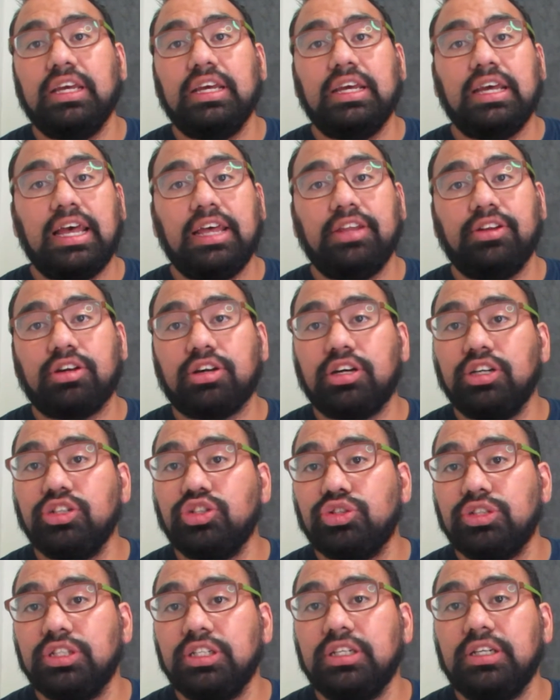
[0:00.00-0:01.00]
and the
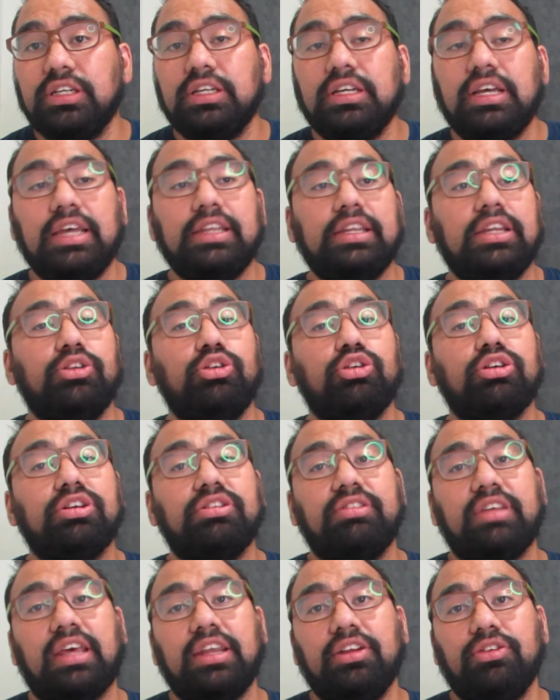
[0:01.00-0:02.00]
country, and then you could
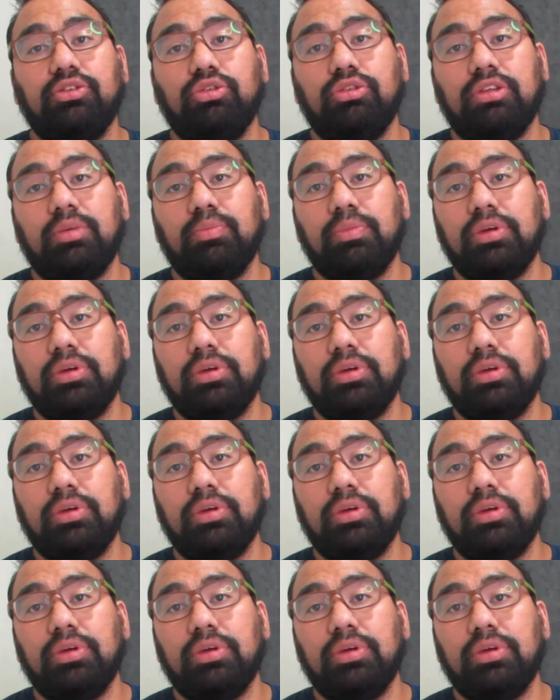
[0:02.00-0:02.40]
send it to them.